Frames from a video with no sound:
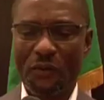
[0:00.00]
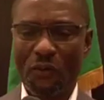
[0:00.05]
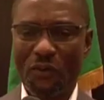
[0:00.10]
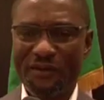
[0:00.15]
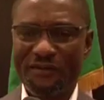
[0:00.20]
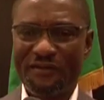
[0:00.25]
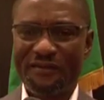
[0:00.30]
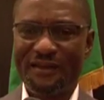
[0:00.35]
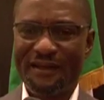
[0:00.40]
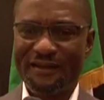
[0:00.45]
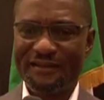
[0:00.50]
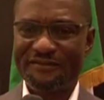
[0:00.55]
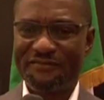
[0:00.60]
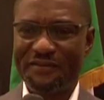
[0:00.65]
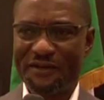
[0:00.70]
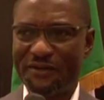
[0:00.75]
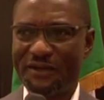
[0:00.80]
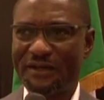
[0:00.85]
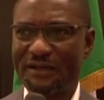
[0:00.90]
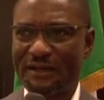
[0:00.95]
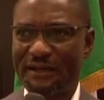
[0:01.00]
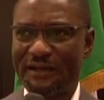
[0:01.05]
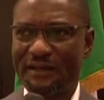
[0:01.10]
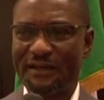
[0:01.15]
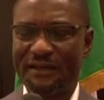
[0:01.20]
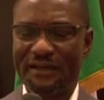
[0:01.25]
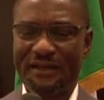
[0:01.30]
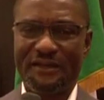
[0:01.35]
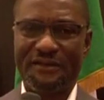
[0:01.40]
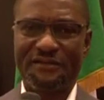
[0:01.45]
One thing that is very
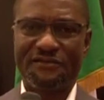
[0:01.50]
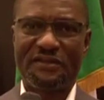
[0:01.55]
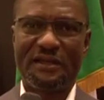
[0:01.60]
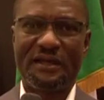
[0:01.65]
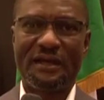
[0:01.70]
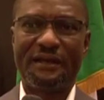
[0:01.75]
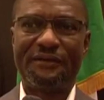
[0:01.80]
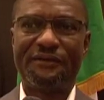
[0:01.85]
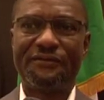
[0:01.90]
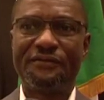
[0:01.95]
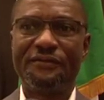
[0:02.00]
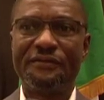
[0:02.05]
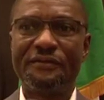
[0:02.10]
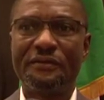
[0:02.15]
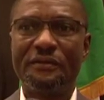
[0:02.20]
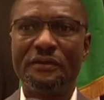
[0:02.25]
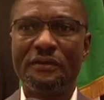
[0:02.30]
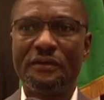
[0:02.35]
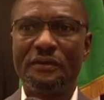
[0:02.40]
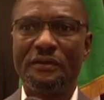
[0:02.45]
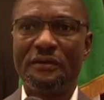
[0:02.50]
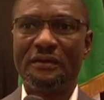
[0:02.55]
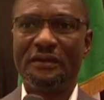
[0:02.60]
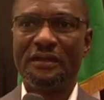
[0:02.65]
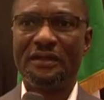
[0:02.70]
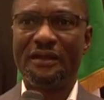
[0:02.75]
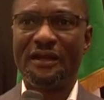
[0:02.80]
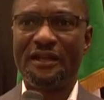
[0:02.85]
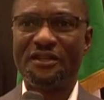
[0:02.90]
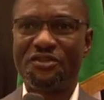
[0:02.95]
clear is that
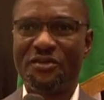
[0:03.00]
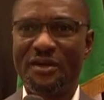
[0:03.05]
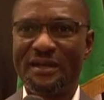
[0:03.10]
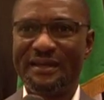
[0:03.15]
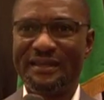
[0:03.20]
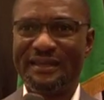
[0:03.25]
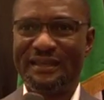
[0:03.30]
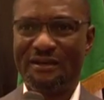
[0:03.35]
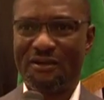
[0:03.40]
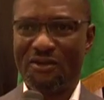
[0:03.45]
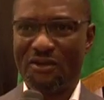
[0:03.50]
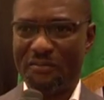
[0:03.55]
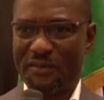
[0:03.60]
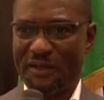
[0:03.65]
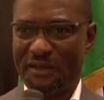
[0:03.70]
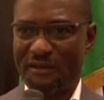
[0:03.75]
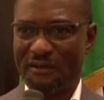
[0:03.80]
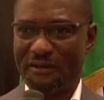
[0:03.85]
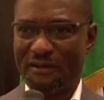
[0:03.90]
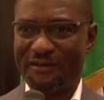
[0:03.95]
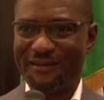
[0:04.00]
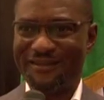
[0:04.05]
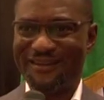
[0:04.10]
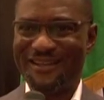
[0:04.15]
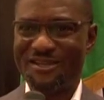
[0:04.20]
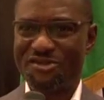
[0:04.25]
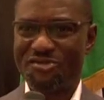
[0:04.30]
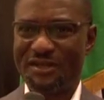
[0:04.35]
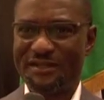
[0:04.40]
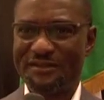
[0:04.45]
the Nigerian economy or the
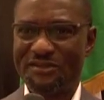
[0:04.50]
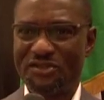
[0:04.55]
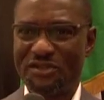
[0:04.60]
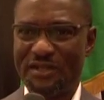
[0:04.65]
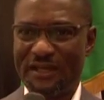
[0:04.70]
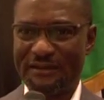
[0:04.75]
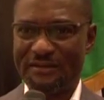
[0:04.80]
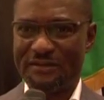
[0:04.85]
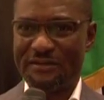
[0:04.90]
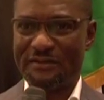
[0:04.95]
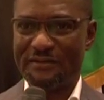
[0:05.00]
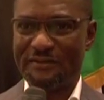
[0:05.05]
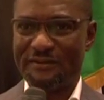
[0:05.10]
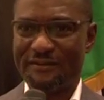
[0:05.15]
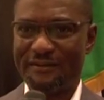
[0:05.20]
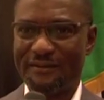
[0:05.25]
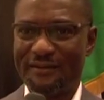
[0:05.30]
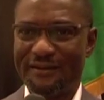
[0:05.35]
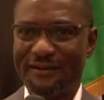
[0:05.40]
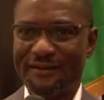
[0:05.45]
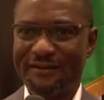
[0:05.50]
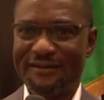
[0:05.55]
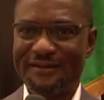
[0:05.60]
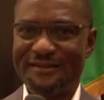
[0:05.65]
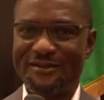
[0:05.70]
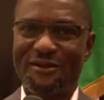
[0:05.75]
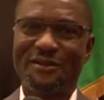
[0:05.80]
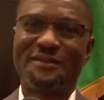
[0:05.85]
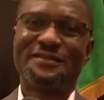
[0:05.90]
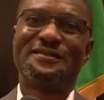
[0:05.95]
Nigerian state
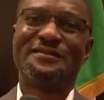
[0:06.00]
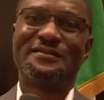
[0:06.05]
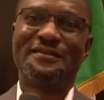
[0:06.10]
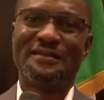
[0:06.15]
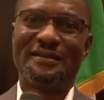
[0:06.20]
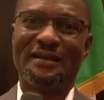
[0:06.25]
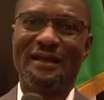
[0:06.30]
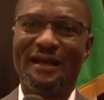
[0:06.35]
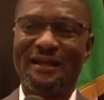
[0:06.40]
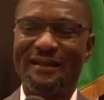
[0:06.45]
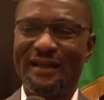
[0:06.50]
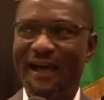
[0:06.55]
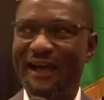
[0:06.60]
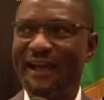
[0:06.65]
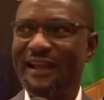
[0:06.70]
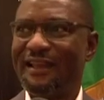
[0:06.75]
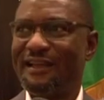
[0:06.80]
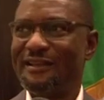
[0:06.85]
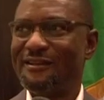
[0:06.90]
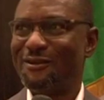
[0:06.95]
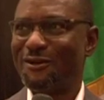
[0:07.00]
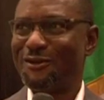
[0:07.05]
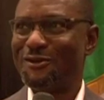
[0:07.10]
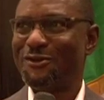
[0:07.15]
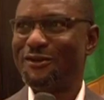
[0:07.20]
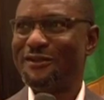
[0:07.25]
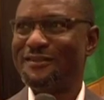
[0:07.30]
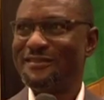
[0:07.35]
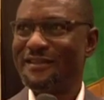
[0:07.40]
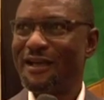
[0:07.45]
is not an island
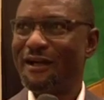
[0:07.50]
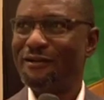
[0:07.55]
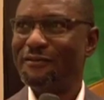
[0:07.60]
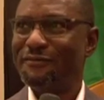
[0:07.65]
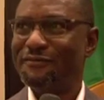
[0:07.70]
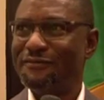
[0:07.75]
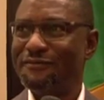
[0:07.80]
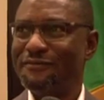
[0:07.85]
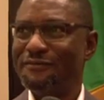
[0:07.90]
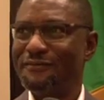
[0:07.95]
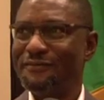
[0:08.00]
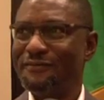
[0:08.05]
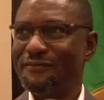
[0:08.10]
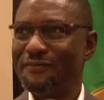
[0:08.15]
unto itself.